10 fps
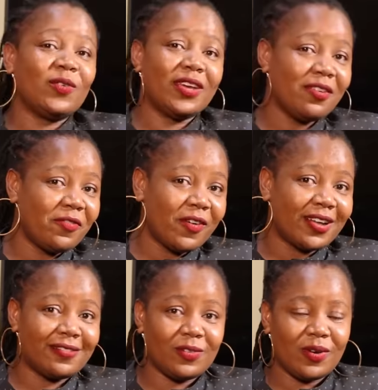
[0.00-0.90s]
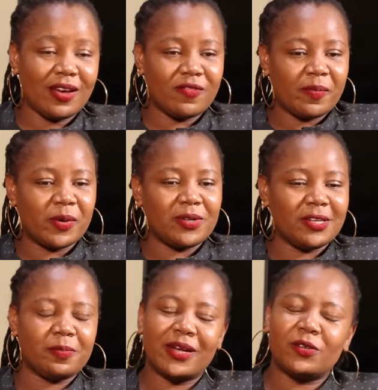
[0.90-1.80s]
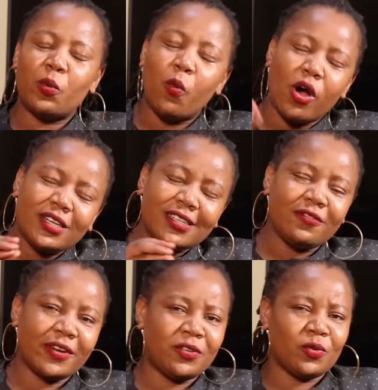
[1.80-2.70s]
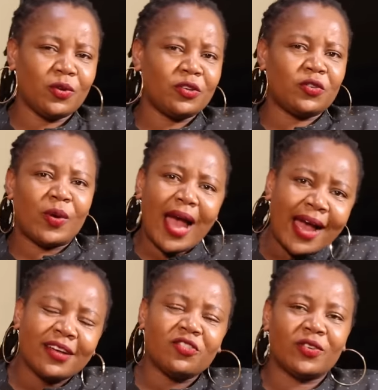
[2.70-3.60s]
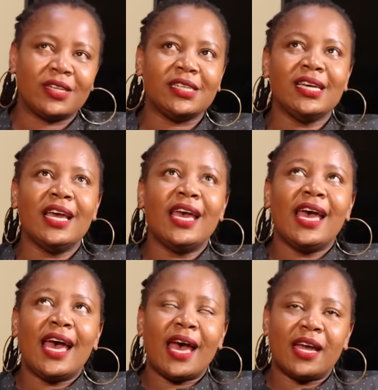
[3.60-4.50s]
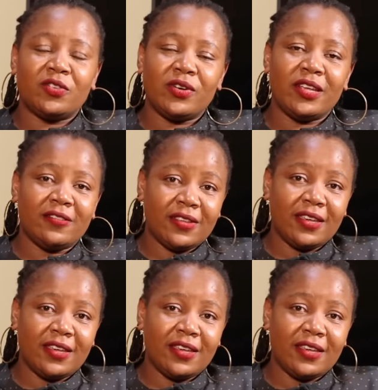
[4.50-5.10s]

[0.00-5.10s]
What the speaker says: okay for us to laugh about it. But what if I told you actually, today's